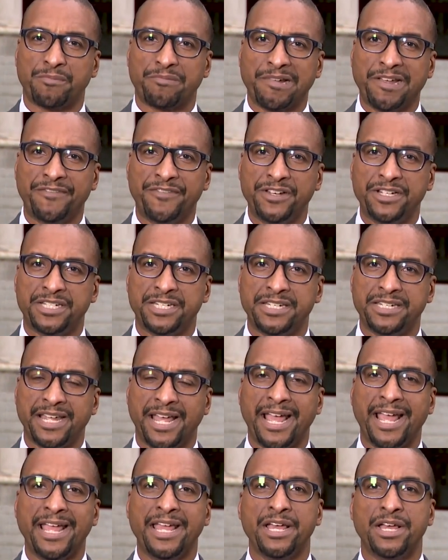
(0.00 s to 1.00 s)
briefing
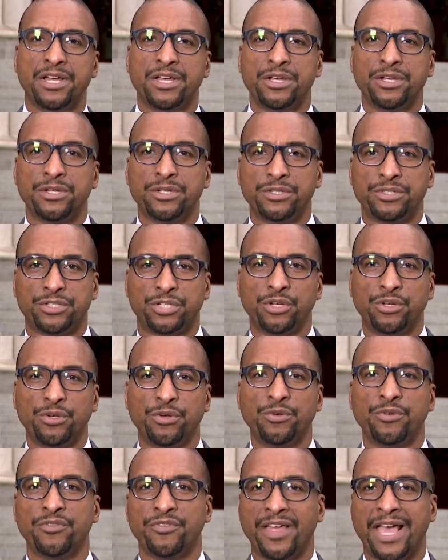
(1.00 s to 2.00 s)
today
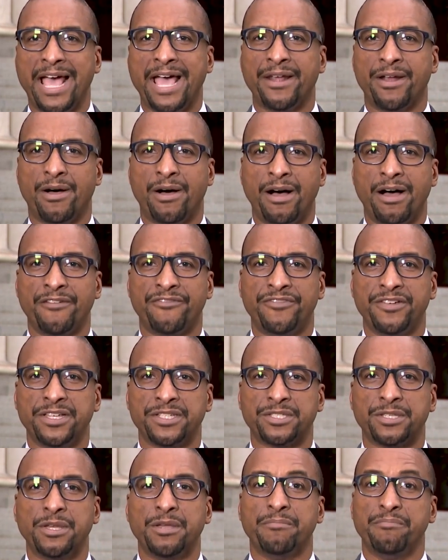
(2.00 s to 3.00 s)
to that
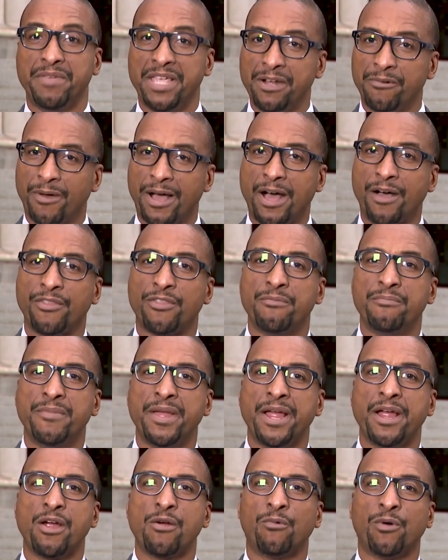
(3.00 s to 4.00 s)
office. Meanwhile, the
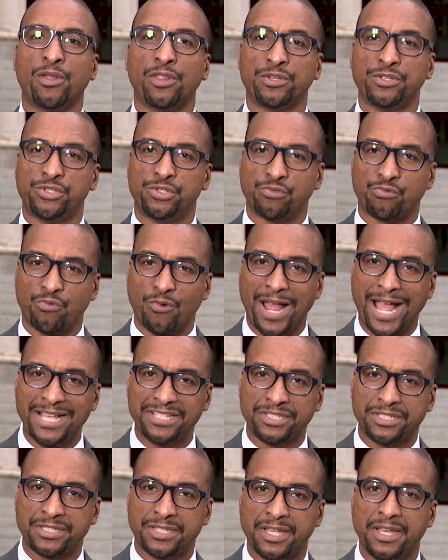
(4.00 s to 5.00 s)
mayor will
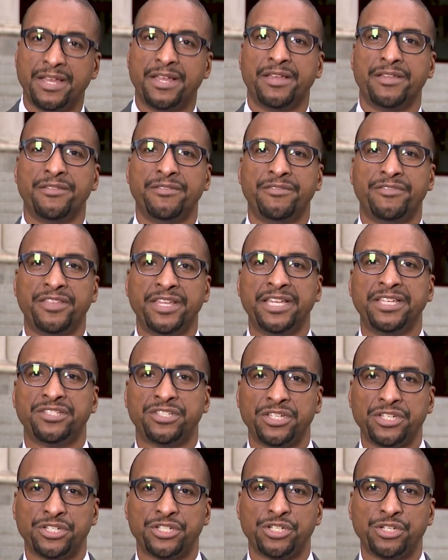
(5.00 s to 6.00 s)
address these
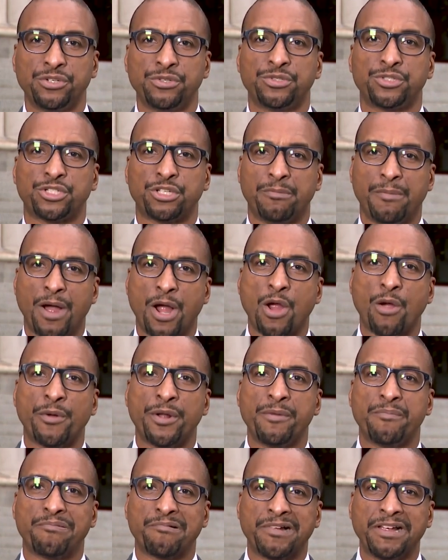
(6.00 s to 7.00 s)
issues tomorrow
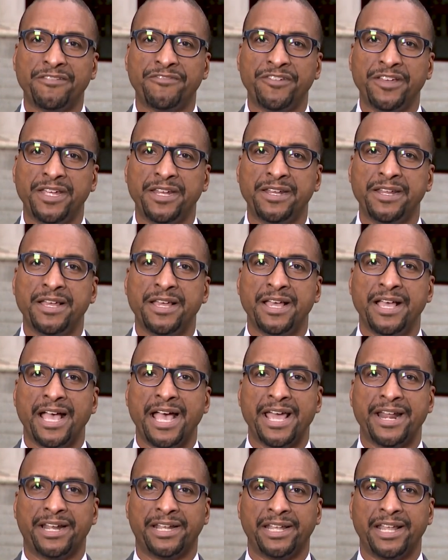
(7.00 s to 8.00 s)
in a briefing
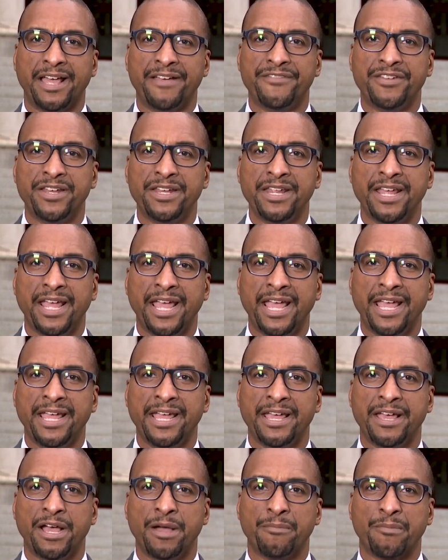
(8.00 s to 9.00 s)
at 11
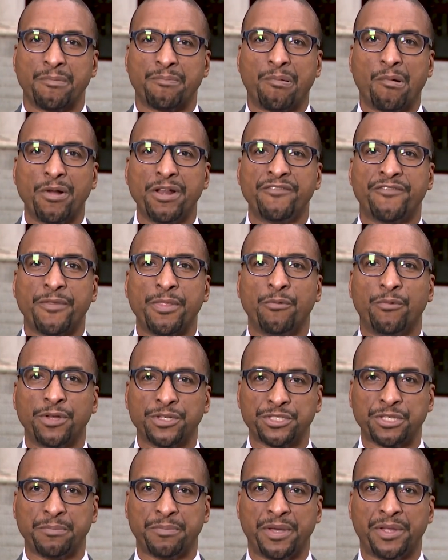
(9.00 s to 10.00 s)
a.m. Reporting from the
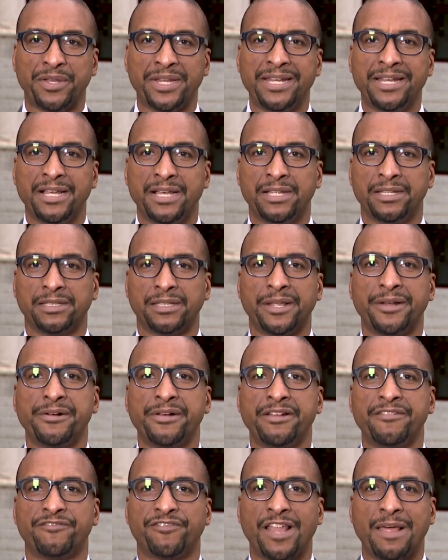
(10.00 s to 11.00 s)
Wilson Building, Leonard
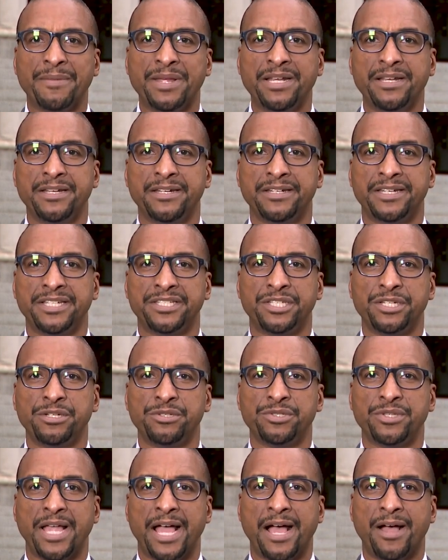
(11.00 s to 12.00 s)
N. Fleming, DC
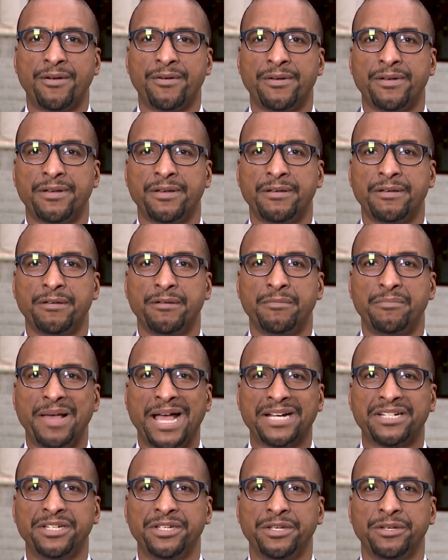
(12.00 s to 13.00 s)
News Now,
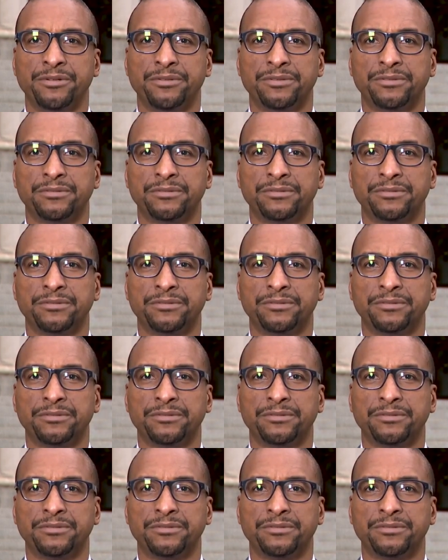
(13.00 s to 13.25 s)
back to you.